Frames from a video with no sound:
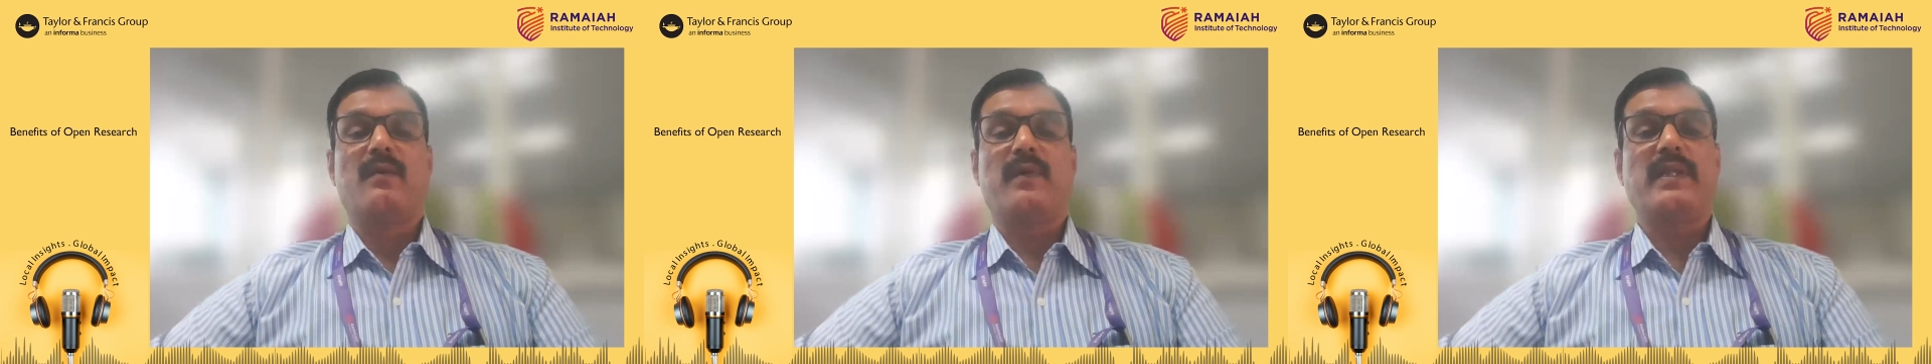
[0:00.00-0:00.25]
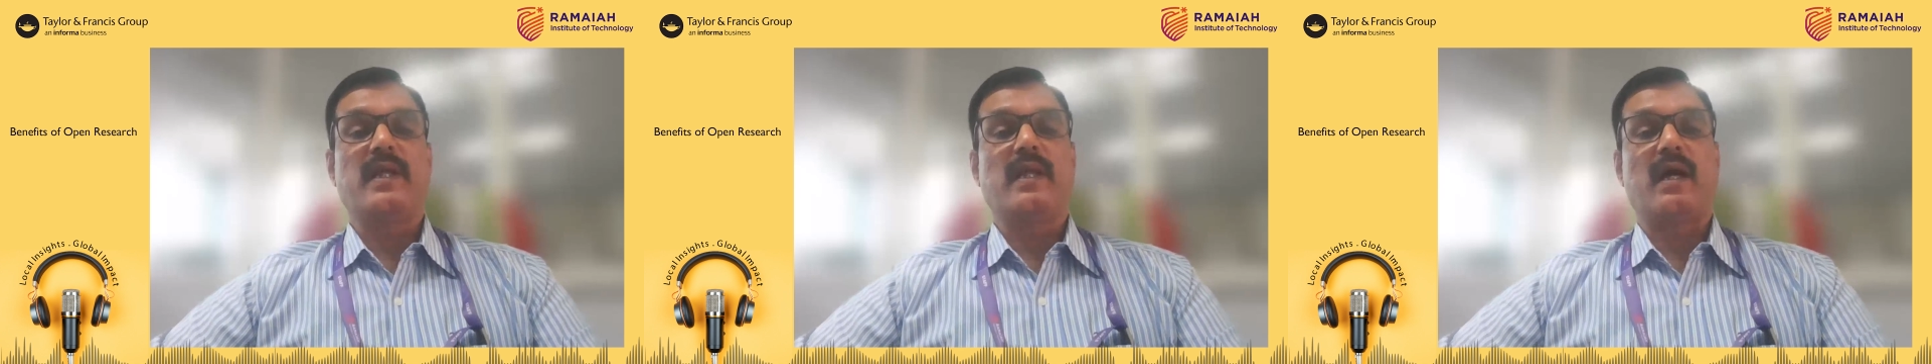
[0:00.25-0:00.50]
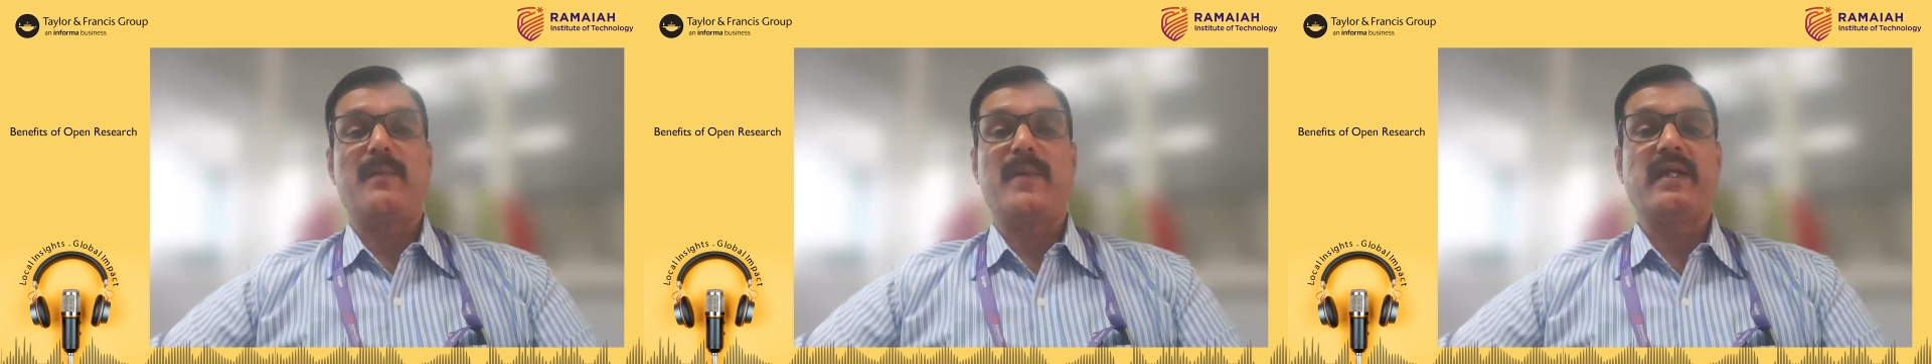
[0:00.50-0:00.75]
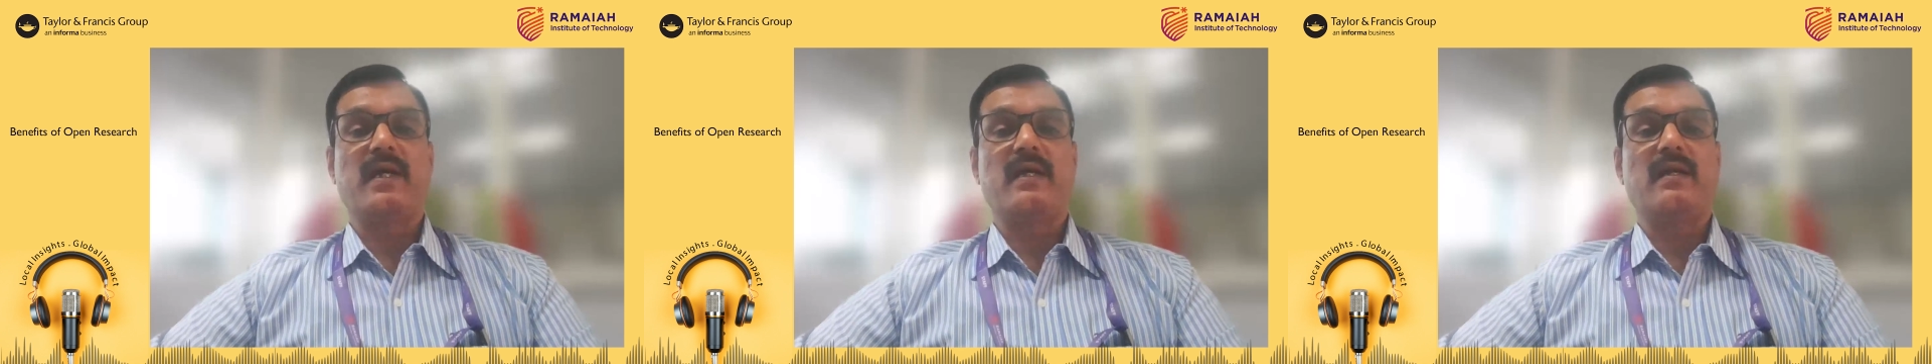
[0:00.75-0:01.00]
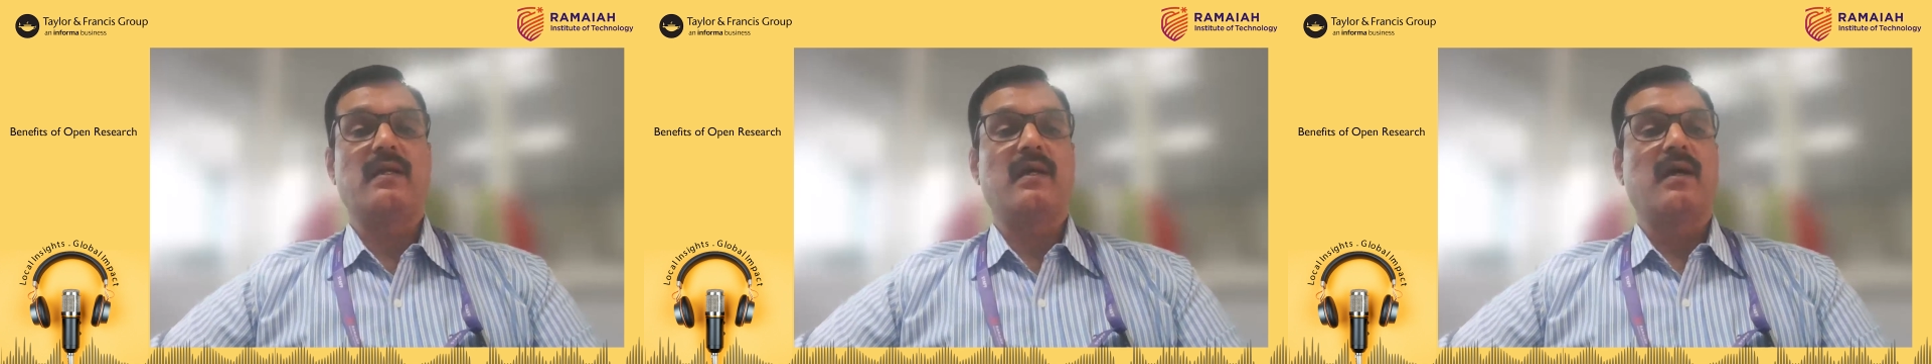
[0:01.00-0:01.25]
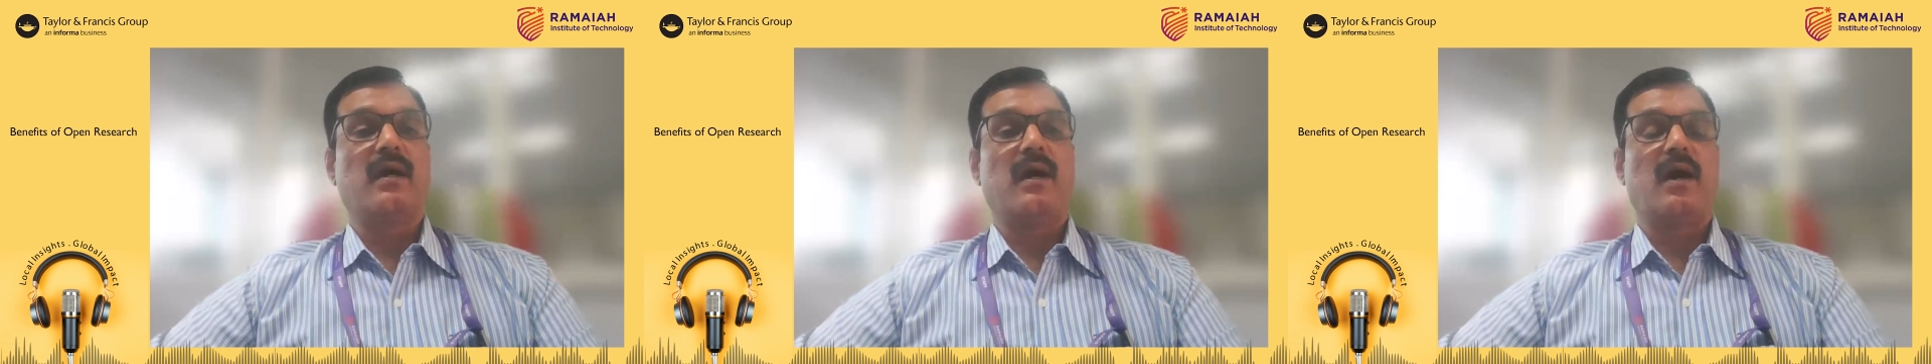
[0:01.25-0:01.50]
whether amateur
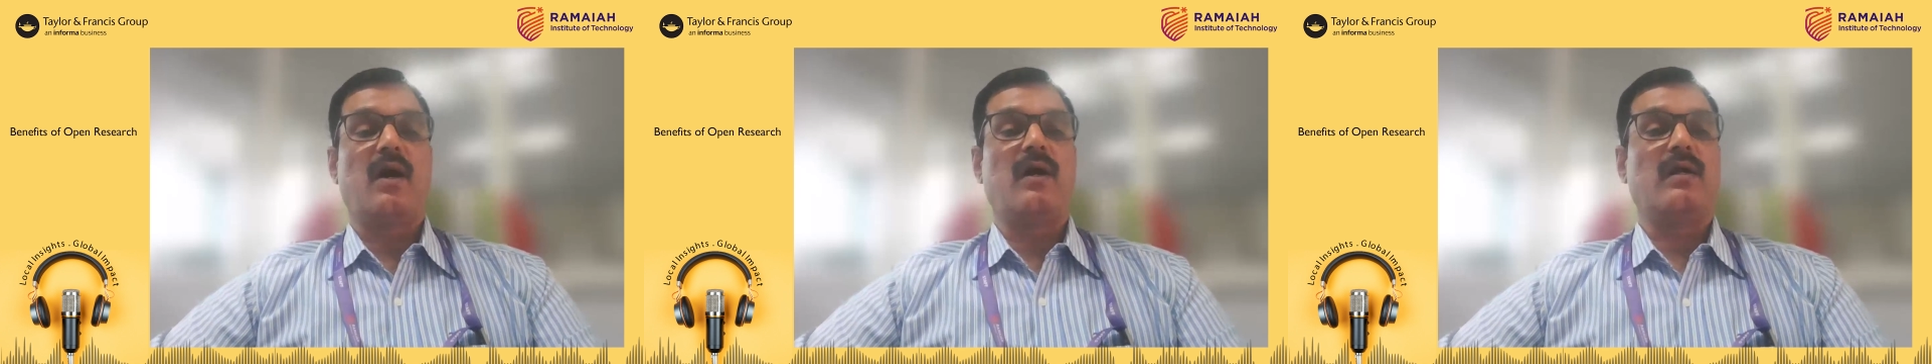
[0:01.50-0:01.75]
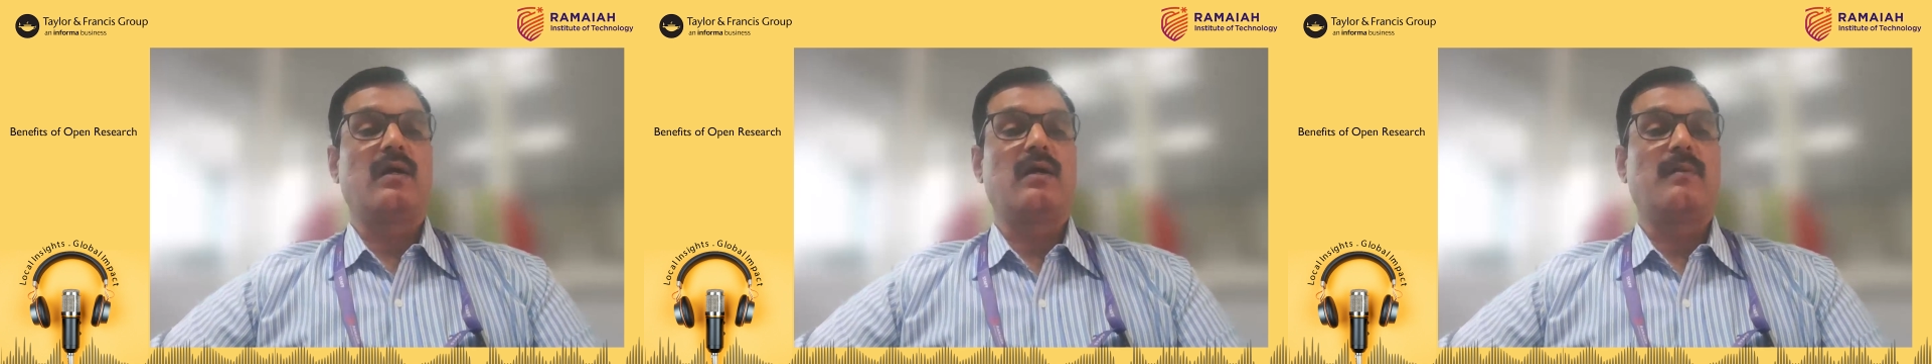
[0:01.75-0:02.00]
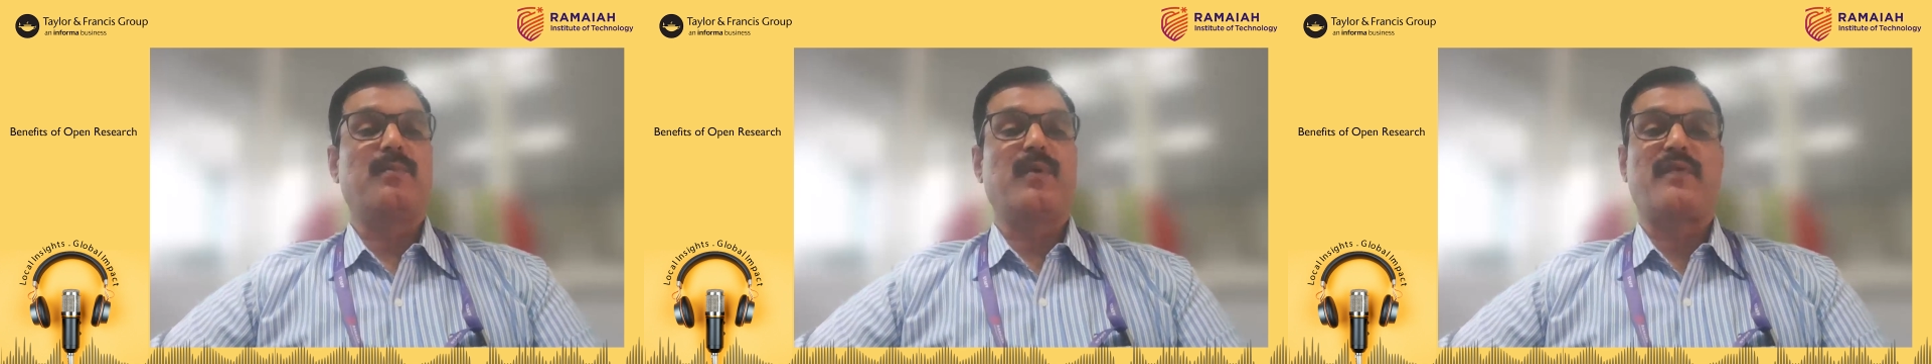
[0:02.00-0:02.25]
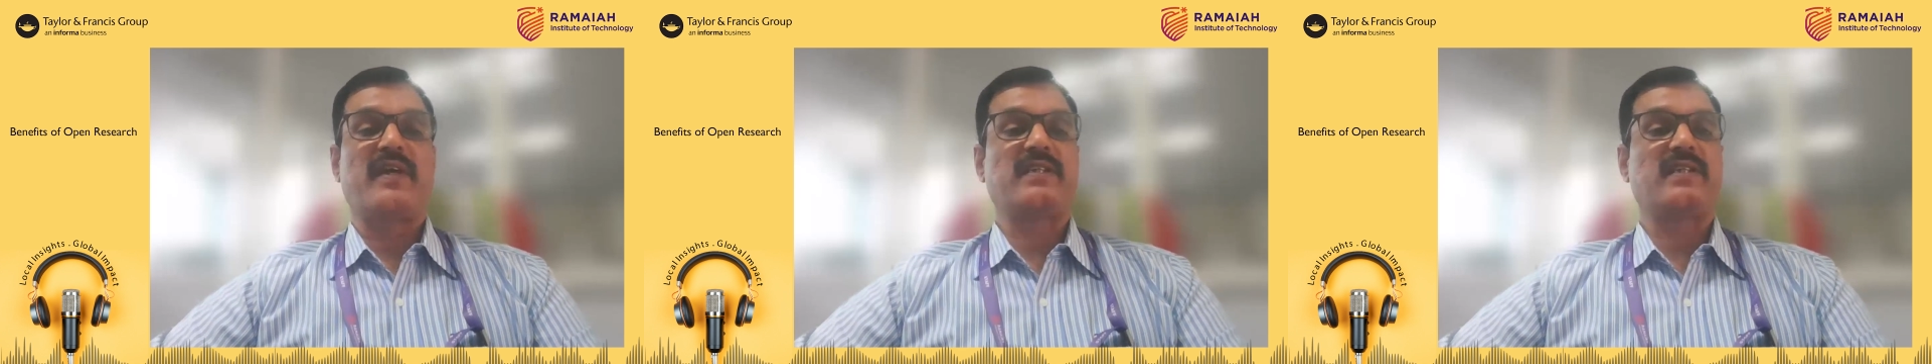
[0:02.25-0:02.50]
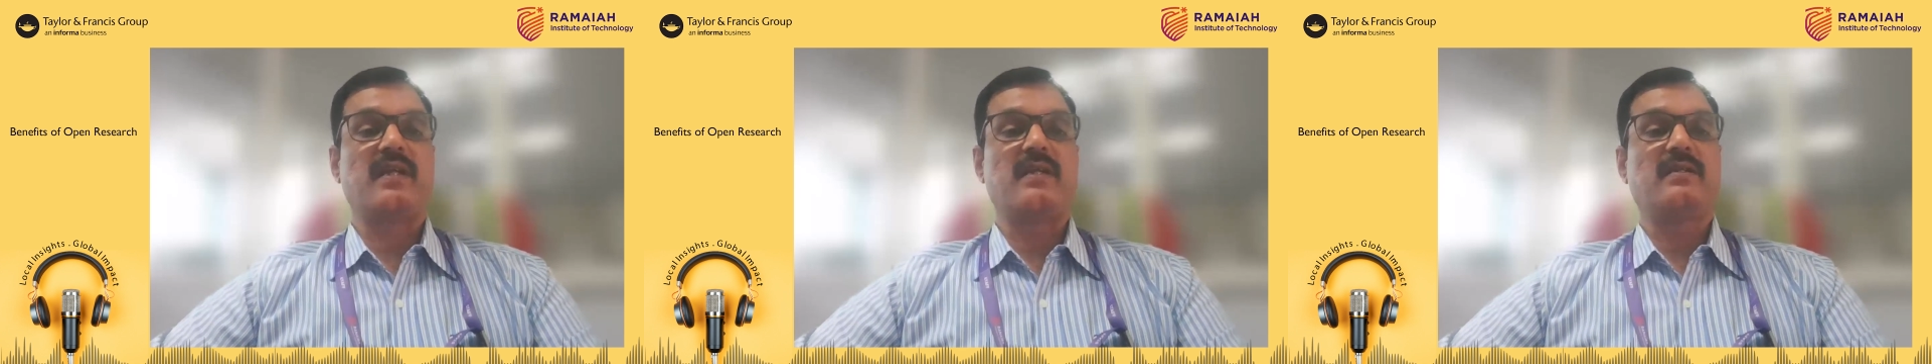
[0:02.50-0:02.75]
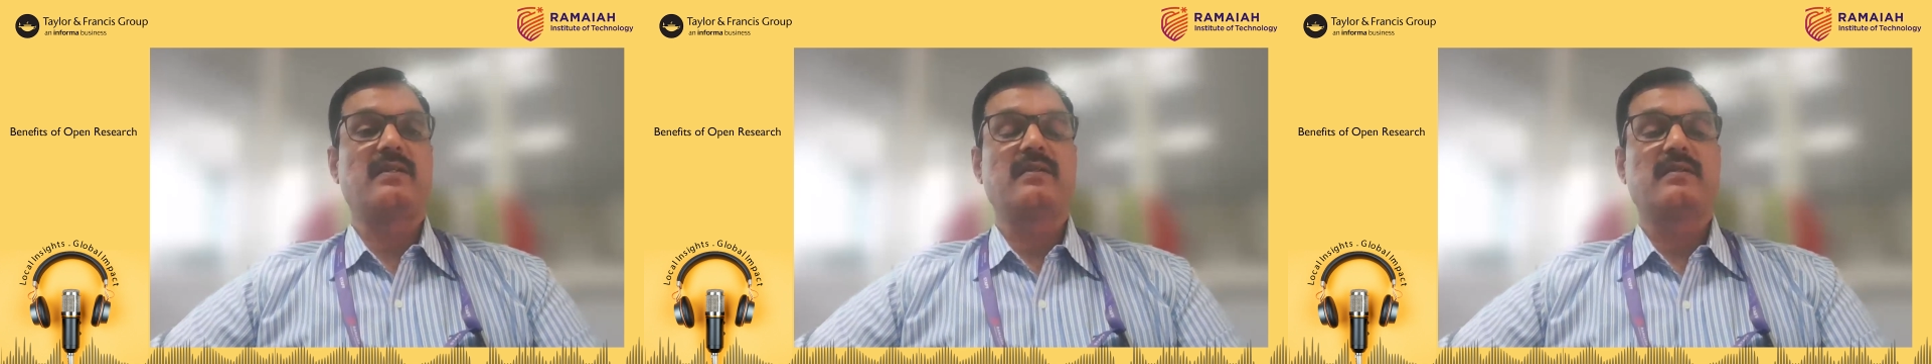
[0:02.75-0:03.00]
or professional.